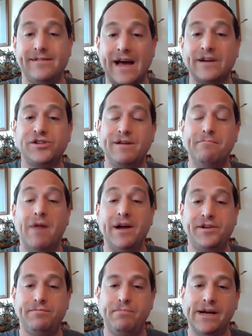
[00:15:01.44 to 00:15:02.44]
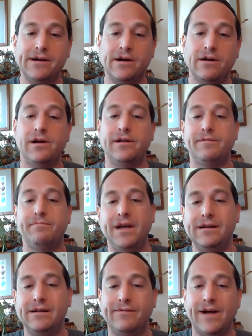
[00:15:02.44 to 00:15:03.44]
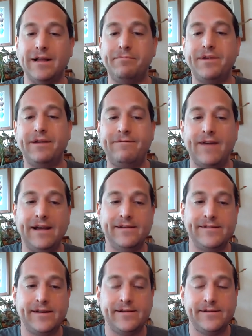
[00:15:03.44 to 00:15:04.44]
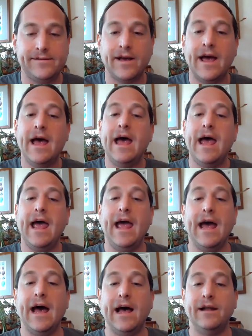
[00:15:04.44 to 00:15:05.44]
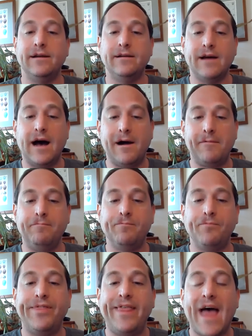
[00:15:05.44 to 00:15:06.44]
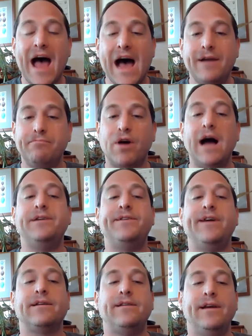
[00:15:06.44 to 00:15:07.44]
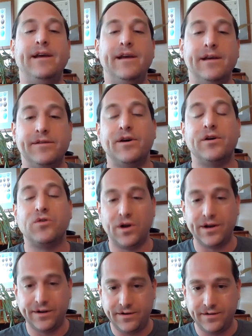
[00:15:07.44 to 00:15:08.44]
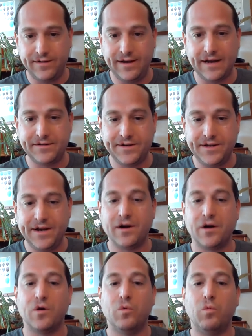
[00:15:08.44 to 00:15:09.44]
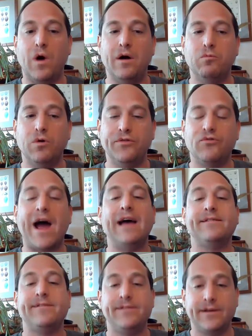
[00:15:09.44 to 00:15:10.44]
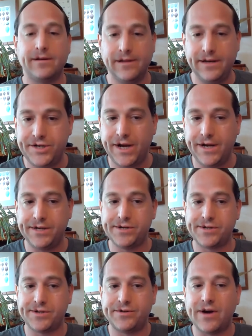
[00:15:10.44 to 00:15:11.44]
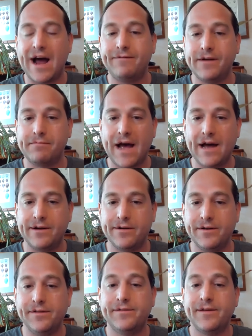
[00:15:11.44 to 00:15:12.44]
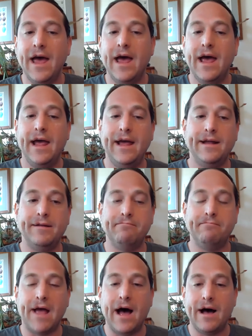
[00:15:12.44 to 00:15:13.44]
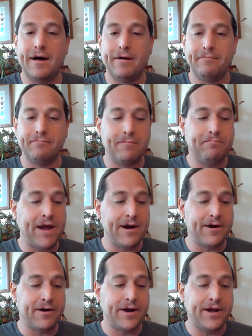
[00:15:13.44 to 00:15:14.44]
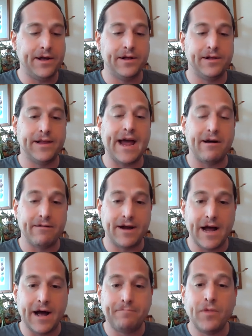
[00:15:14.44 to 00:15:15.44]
is actually much bigger and it's being developed in phases. And um, that project is, according to the engineer, what will drastically change the traffic patterns in um, Bear Hill area.